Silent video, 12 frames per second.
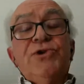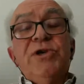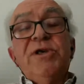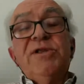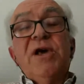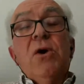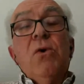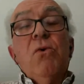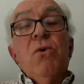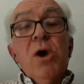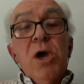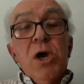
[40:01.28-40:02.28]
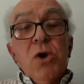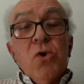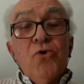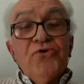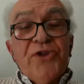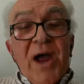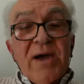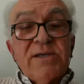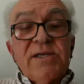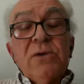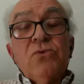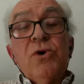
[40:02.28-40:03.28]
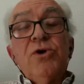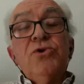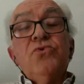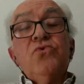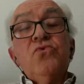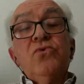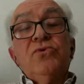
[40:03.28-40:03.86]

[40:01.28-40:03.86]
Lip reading: and that will make sure that when a speaker